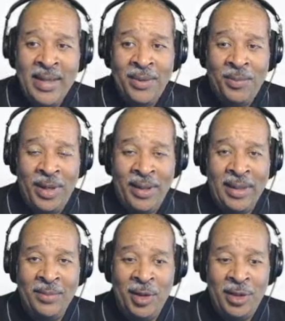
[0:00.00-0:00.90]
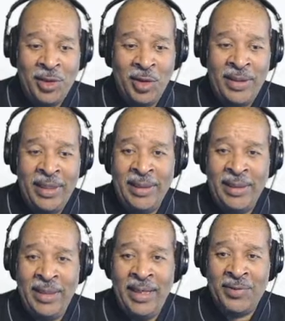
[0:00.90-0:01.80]
But I'm going to show you that in
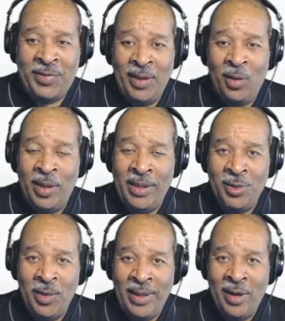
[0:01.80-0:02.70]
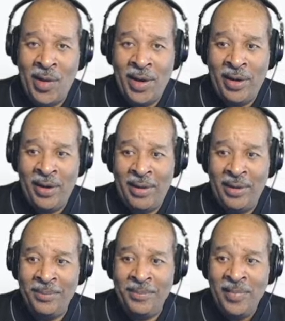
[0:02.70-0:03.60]
the next video, what is really going
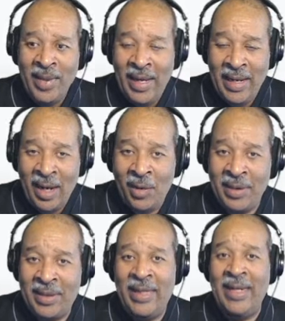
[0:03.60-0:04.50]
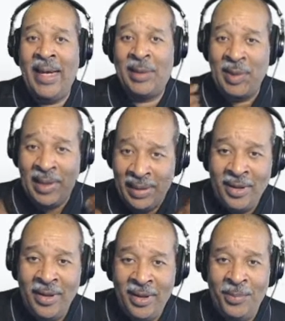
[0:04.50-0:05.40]
on and how it can actually
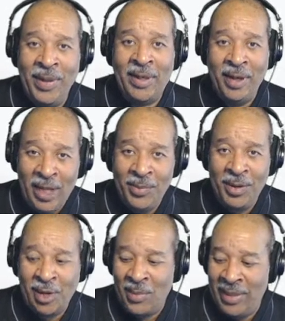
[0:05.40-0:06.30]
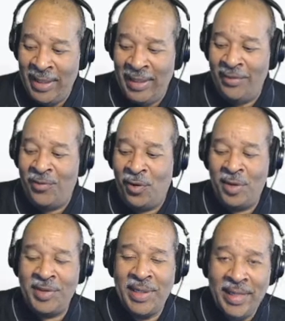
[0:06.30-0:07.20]
become a dominating
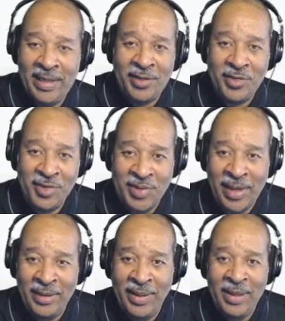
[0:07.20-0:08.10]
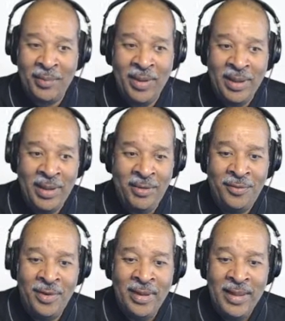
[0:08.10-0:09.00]
force in our society, and I believe
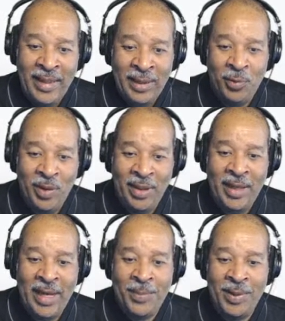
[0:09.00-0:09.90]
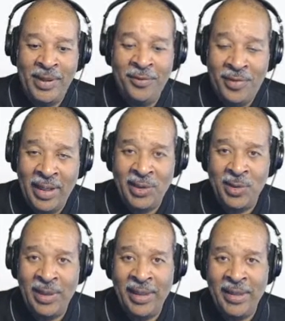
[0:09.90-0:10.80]
it will happen eventually.